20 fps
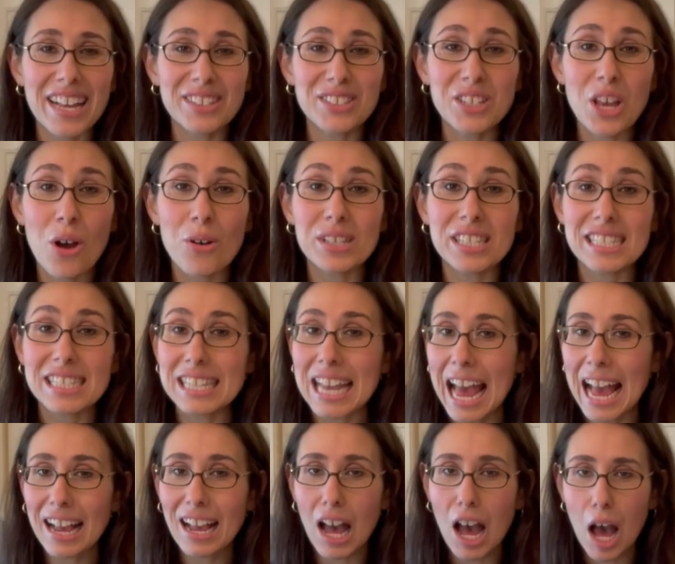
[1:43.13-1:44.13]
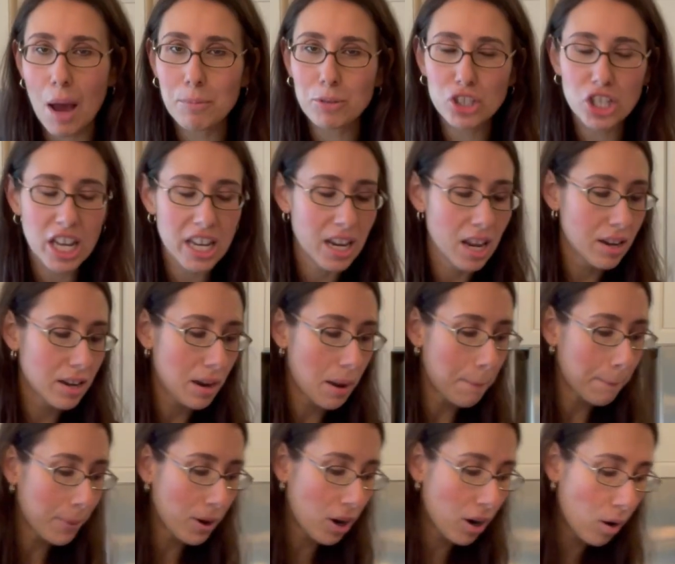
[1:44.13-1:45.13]
so snack option
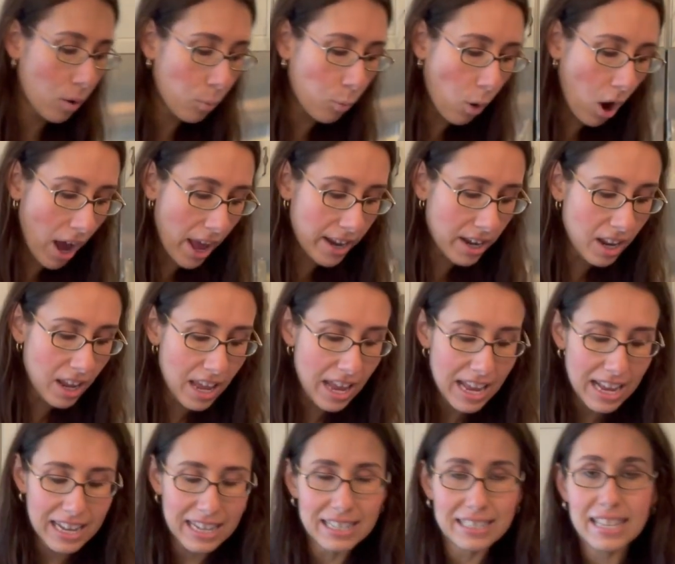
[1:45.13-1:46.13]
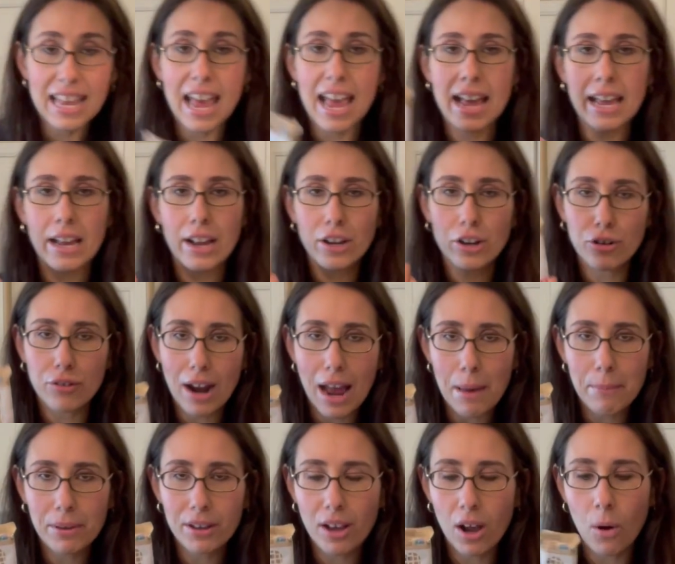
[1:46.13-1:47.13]
number 1 is a
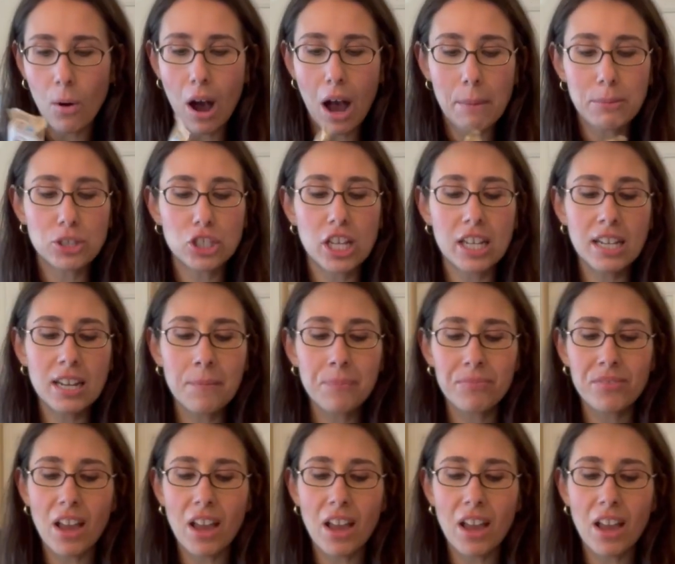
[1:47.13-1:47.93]
grab and go option.